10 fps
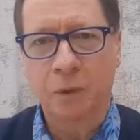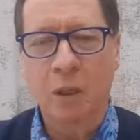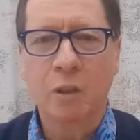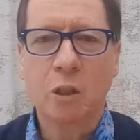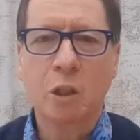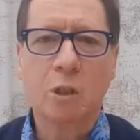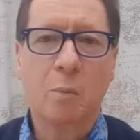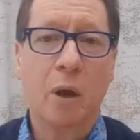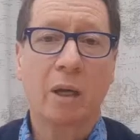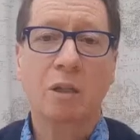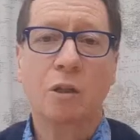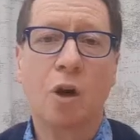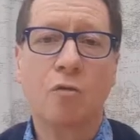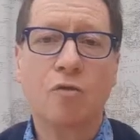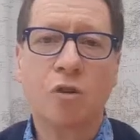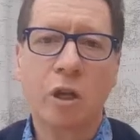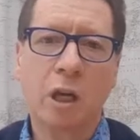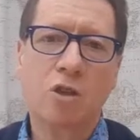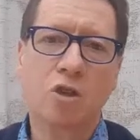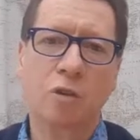This is the pattern of
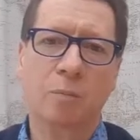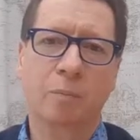creation.